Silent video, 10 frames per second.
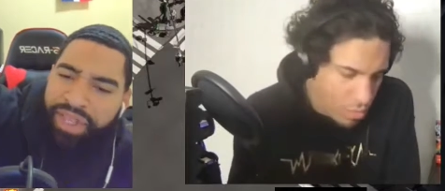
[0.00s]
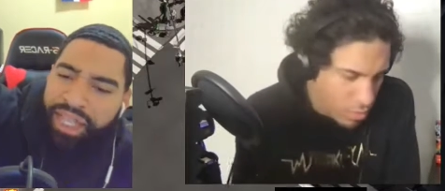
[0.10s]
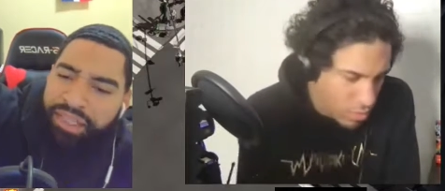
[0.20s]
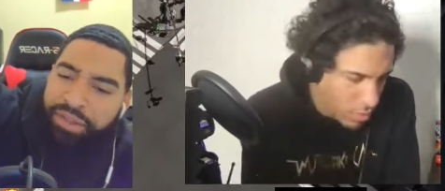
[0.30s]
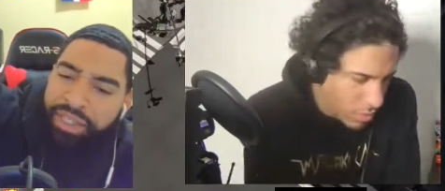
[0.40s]

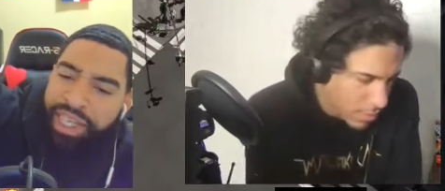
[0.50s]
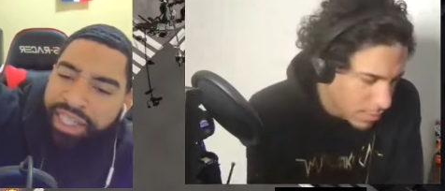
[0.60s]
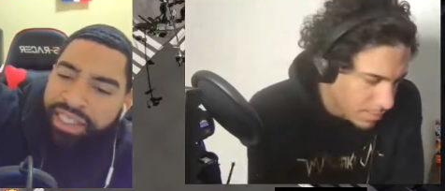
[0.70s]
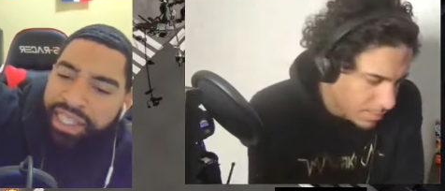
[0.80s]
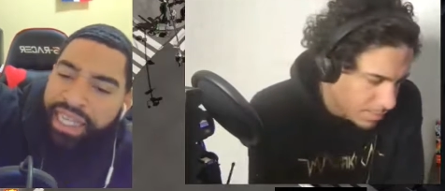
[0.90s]
Speaker 1: Does
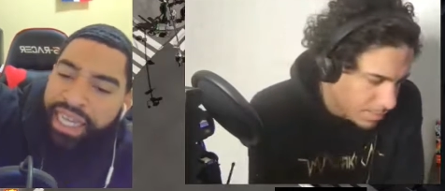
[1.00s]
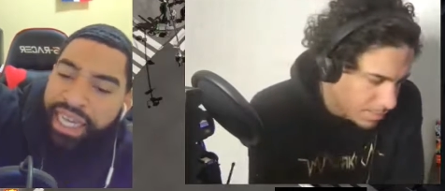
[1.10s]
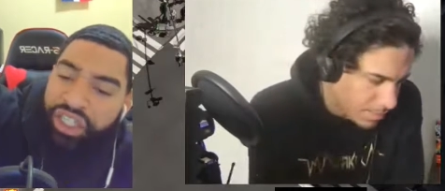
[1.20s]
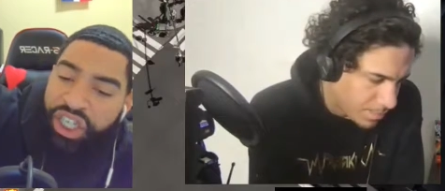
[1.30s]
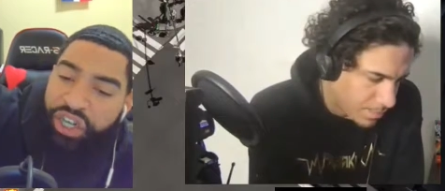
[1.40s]
does
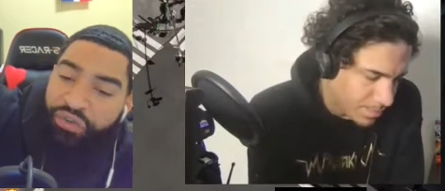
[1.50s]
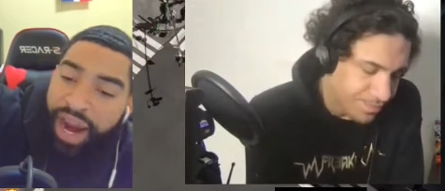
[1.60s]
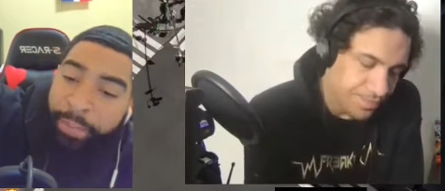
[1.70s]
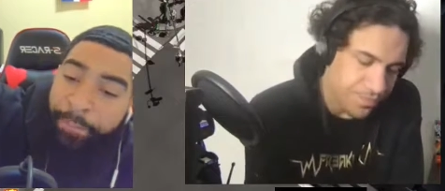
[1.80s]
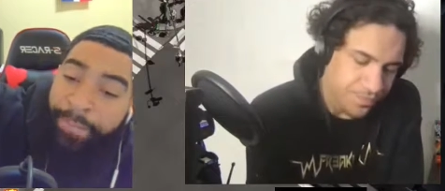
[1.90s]
Geechi
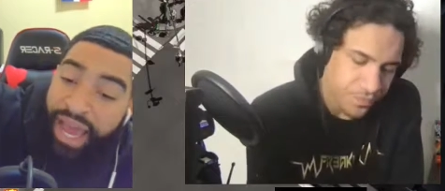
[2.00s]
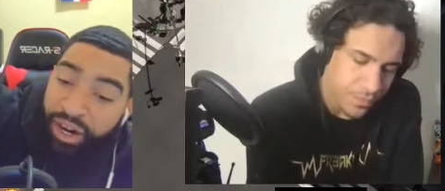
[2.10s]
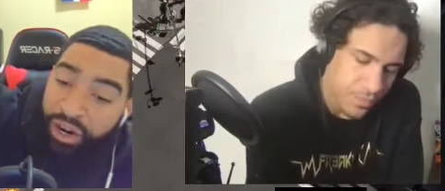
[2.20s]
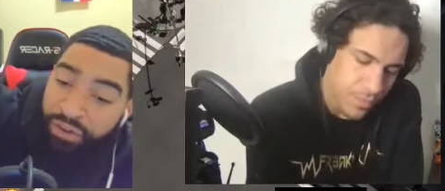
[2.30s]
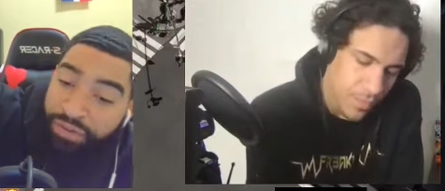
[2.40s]
write
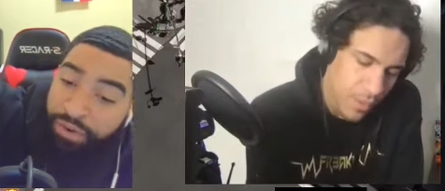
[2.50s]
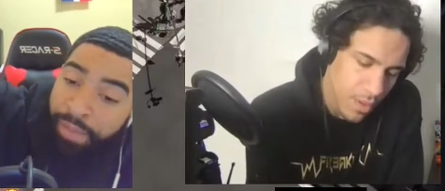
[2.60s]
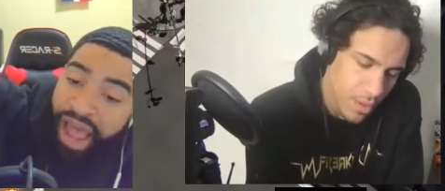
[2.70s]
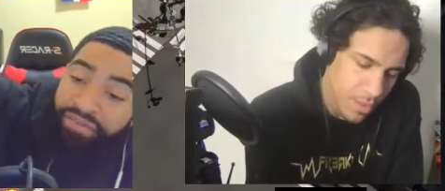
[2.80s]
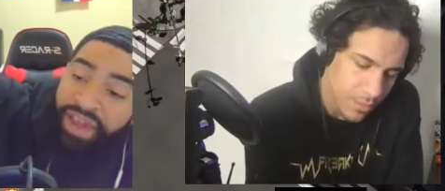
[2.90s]
better for
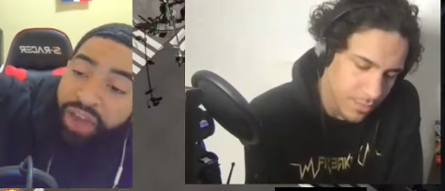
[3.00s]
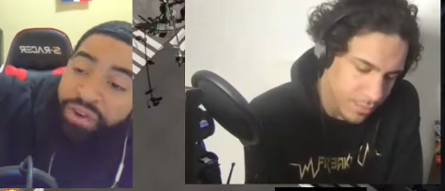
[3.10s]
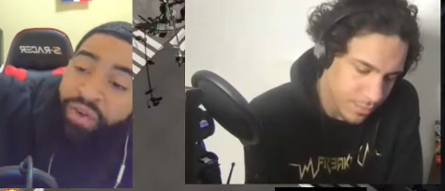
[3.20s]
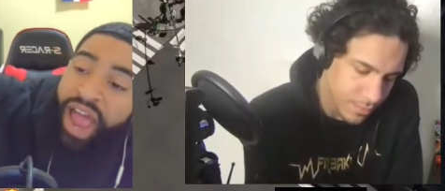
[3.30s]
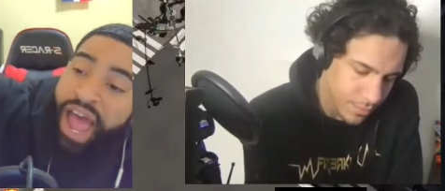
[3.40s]
math every
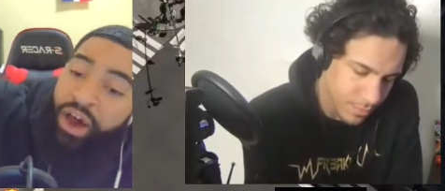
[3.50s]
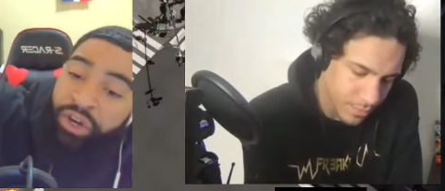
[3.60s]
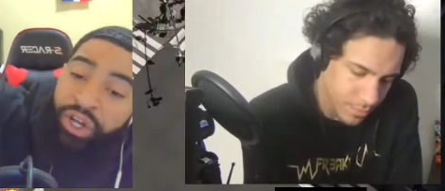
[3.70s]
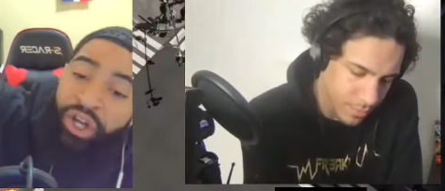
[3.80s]
round,